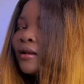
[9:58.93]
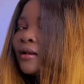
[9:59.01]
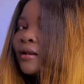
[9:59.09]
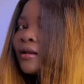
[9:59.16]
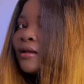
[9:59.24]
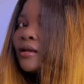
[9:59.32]

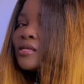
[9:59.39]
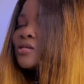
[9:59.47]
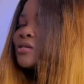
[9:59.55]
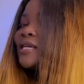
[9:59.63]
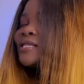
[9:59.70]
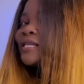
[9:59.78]
So
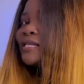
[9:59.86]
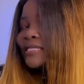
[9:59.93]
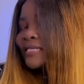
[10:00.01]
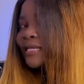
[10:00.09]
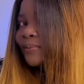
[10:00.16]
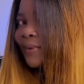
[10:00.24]
just the
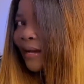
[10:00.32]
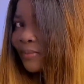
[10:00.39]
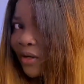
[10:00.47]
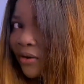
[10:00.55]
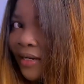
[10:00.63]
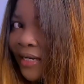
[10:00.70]
tip. I'm not
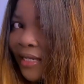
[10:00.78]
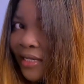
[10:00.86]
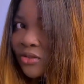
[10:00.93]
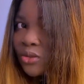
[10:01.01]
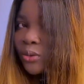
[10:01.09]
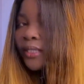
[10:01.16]
really
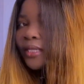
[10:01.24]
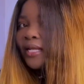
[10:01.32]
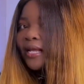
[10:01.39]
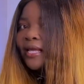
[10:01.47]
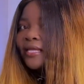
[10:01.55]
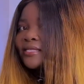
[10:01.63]
doing the
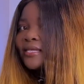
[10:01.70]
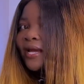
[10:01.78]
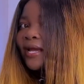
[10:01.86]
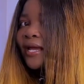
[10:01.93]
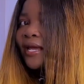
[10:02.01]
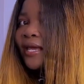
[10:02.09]
entire
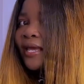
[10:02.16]
hair.